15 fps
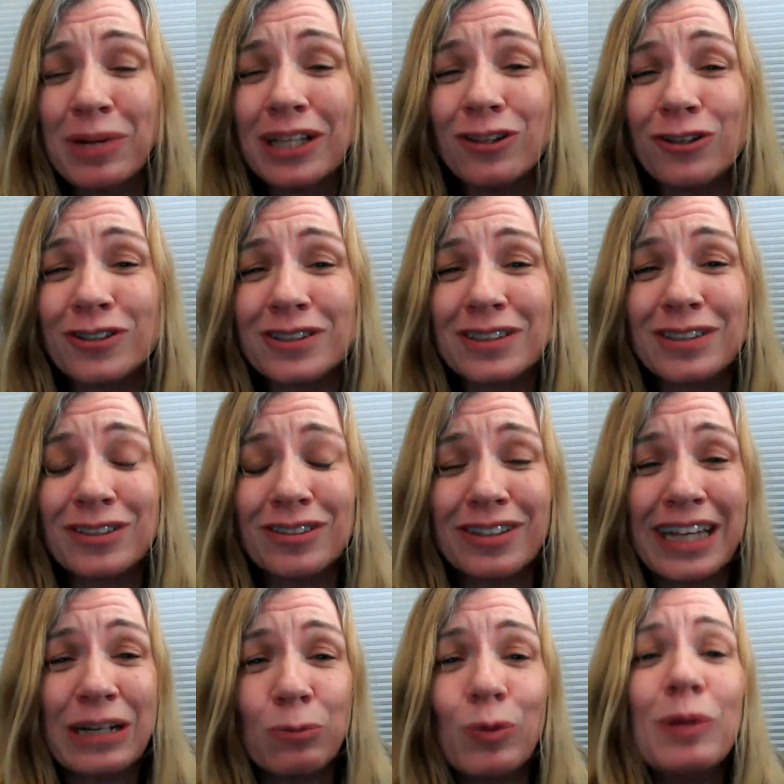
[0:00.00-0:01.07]
might look
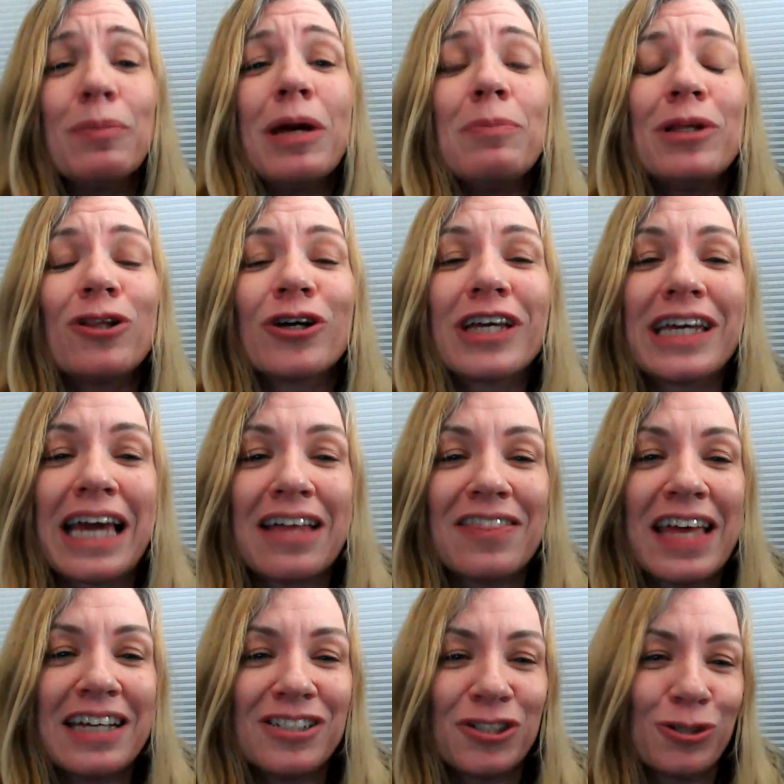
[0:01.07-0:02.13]
like we may be looking at
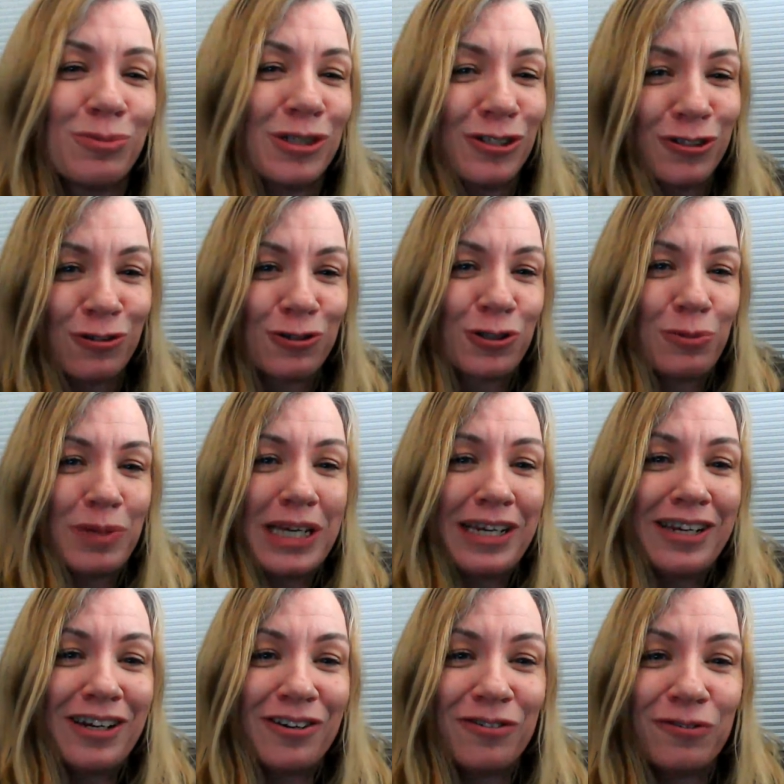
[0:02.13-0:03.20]
that in terms of social
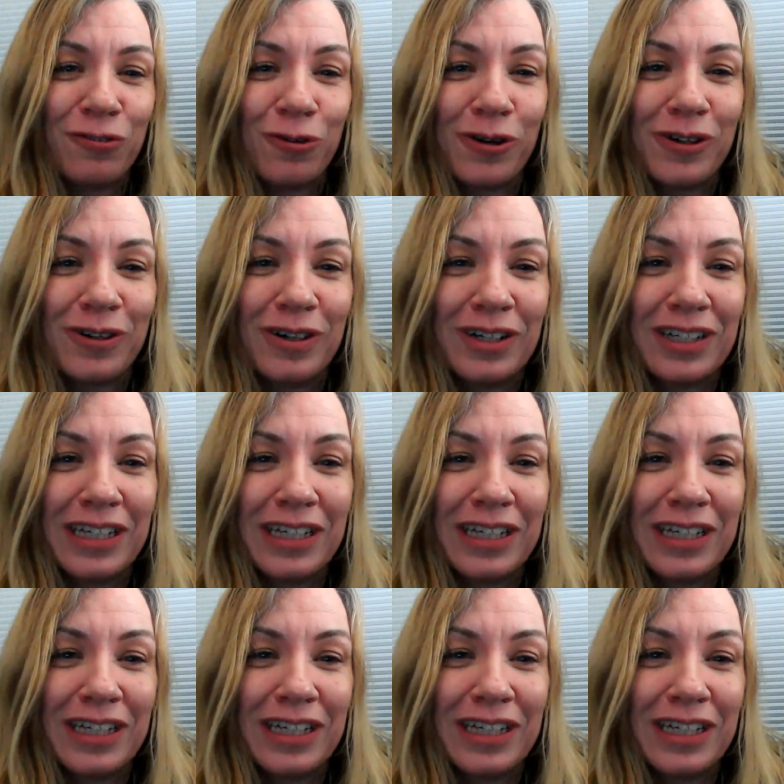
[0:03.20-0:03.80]
media for a